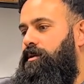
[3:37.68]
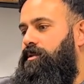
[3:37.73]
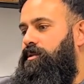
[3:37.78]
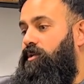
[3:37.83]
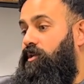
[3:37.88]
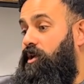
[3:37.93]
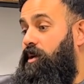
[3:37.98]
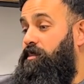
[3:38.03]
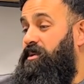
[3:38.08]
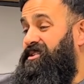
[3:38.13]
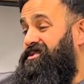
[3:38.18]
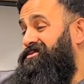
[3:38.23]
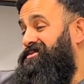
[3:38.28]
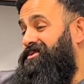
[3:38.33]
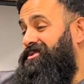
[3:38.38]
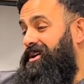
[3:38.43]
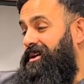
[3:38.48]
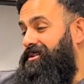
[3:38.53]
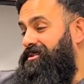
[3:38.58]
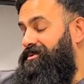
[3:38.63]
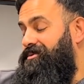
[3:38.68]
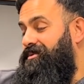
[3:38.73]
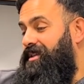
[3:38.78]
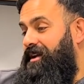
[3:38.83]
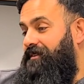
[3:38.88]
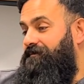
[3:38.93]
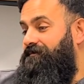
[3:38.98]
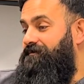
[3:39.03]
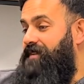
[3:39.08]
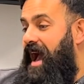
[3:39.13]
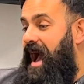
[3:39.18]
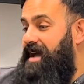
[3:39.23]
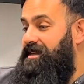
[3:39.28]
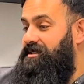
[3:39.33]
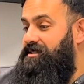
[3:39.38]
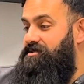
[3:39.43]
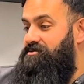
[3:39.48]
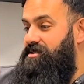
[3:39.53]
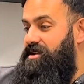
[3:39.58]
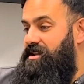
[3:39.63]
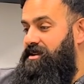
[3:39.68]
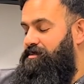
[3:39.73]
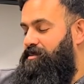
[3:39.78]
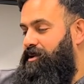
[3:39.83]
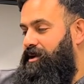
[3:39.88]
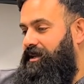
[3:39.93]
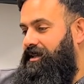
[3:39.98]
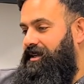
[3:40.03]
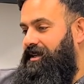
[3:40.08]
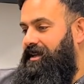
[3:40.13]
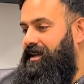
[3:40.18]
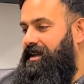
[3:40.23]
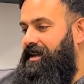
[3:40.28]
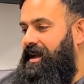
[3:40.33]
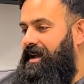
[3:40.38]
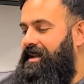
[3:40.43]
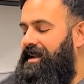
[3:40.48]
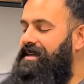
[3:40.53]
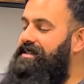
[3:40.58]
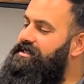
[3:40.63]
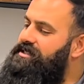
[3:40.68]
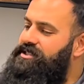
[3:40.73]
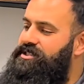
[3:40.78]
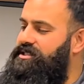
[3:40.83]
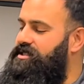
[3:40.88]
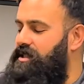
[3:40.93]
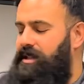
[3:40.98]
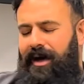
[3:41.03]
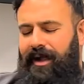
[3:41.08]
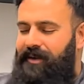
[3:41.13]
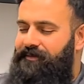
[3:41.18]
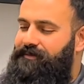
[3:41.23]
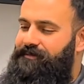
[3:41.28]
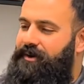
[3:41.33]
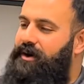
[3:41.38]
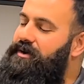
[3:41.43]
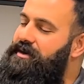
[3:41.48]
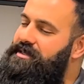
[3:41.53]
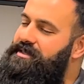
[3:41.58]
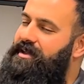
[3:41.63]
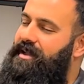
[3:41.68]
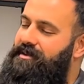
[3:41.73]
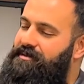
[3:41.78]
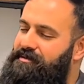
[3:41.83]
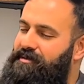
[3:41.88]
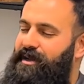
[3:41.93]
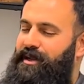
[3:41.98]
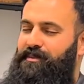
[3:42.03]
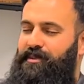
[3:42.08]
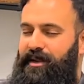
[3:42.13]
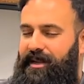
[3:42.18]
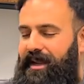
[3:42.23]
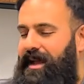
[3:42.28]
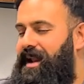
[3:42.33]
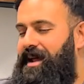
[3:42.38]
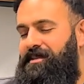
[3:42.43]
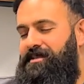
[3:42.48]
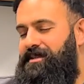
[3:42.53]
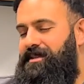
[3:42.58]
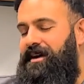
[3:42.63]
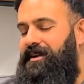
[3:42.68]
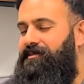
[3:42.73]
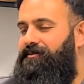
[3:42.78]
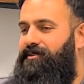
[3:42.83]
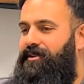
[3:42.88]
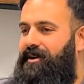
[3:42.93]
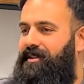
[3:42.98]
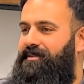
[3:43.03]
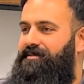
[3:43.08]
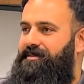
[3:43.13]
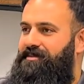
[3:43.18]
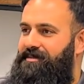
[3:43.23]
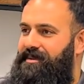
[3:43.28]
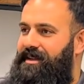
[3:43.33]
there are companies who are trying to do like fast 3D printing again. It's just a lot of focus on 3D printing, and I'm excited for all of them.